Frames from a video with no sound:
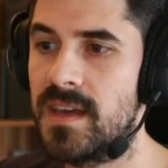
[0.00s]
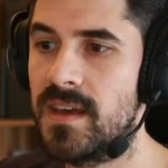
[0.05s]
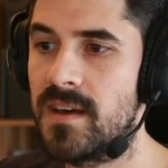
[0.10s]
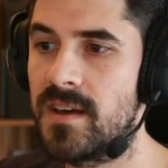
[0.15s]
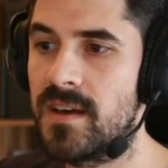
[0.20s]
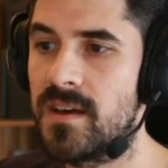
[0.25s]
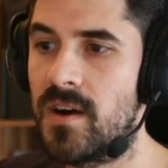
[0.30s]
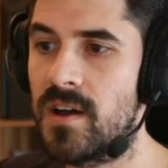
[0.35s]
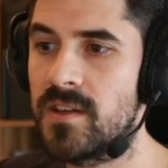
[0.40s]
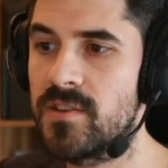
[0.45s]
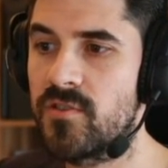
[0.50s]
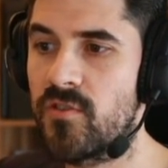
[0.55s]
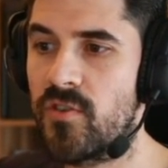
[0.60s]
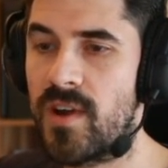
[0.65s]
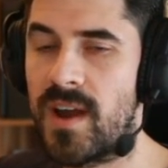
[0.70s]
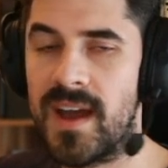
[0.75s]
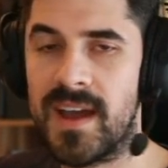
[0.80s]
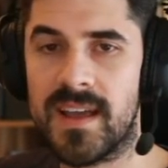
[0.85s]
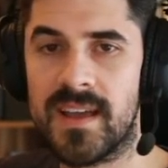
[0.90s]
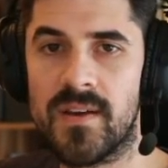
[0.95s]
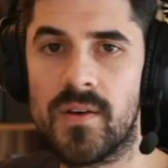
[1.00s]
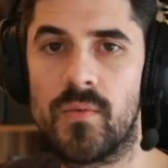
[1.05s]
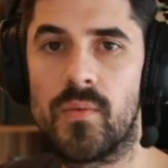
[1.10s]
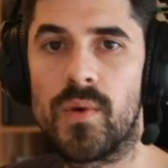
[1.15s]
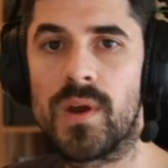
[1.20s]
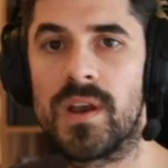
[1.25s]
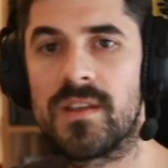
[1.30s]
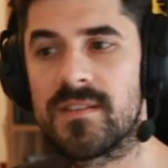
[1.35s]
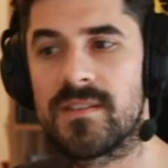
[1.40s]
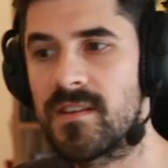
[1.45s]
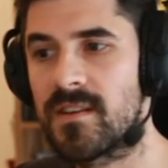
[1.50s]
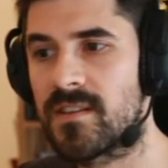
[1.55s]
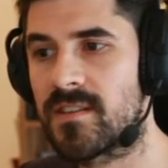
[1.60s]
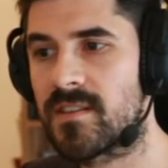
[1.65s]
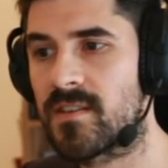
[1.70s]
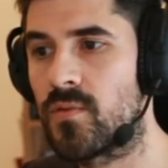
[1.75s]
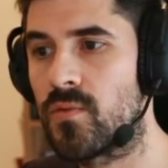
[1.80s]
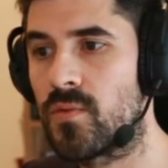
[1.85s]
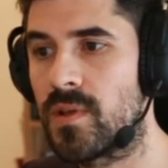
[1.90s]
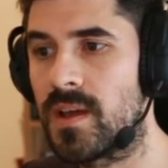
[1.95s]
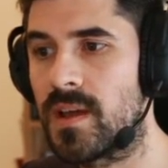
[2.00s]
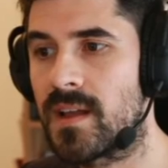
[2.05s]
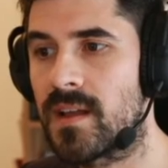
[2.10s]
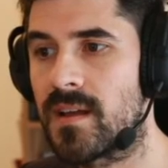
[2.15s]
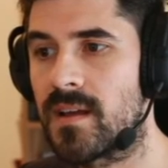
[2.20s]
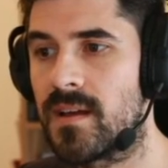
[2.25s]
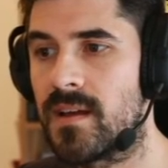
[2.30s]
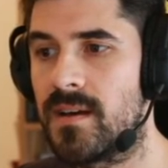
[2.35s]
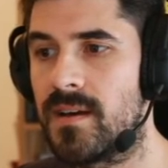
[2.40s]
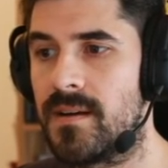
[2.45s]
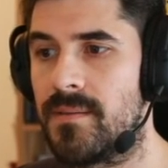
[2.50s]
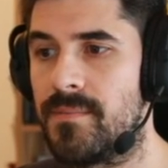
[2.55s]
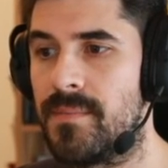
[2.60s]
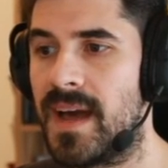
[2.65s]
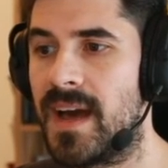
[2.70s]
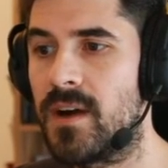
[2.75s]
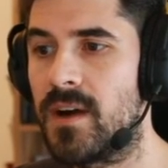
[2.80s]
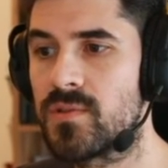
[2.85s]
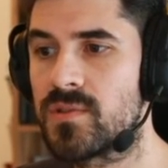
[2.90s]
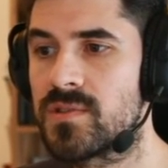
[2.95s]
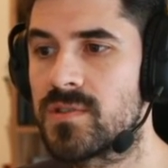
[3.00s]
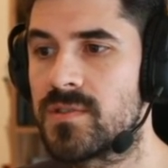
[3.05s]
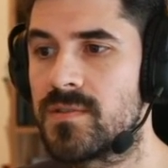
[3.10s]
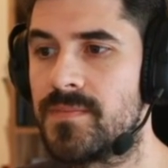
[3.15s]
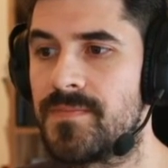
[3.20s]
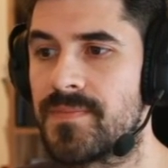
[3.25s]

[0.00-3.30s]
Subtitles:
on track, when it starts cooling out,